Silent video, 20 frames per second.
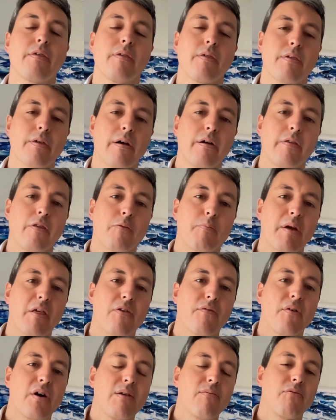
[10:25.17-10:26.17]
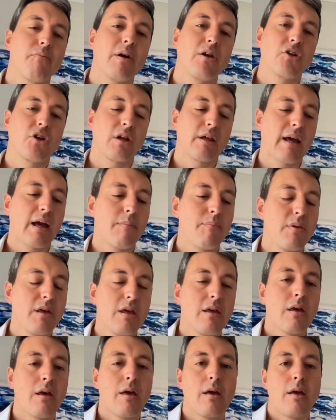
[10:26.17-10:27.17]
certain specified information can
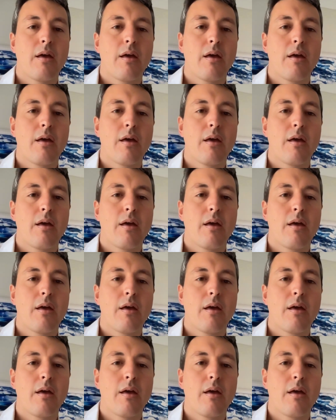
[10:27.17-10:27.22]
be